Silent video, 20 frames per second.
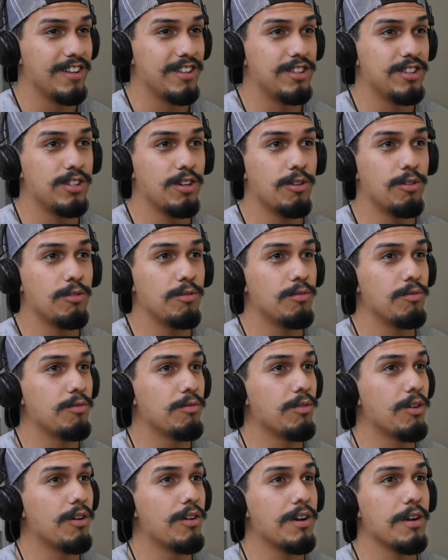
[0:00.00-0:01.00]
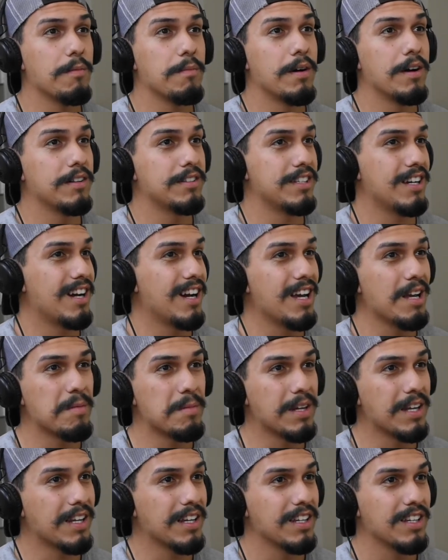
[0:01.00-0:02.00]
Don't worry about
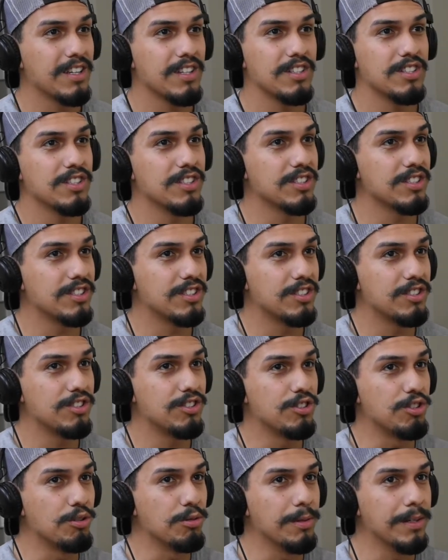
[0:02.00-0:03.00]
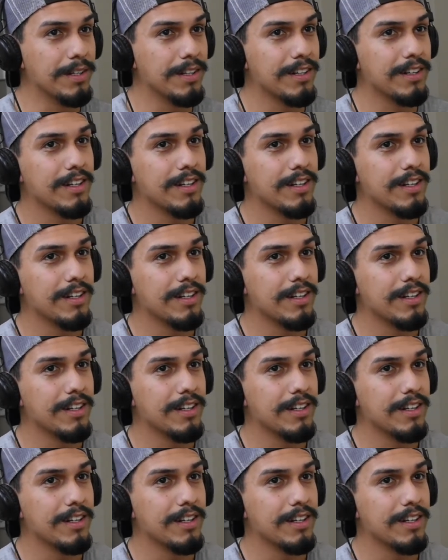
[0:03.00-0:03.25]
timing. Just do it.